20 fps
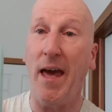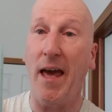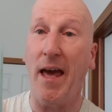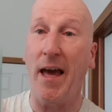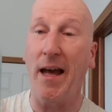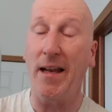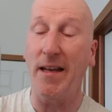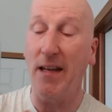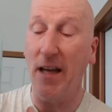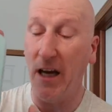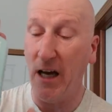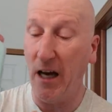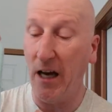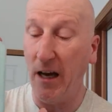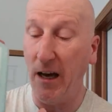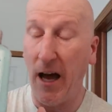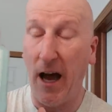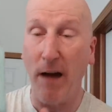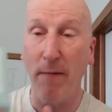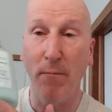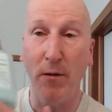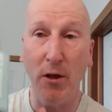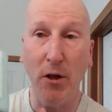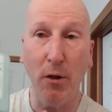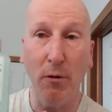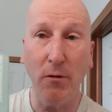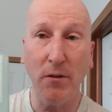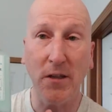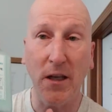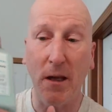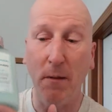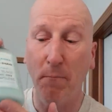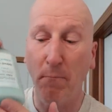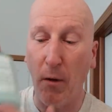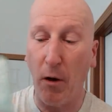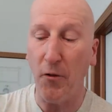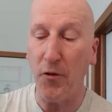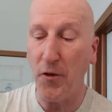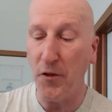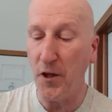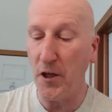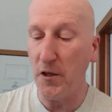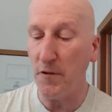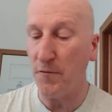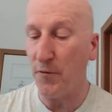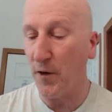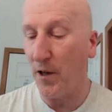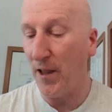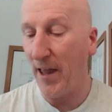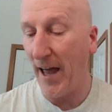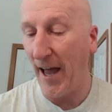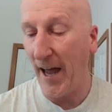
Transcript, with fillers: And uh, I've been using both of these for the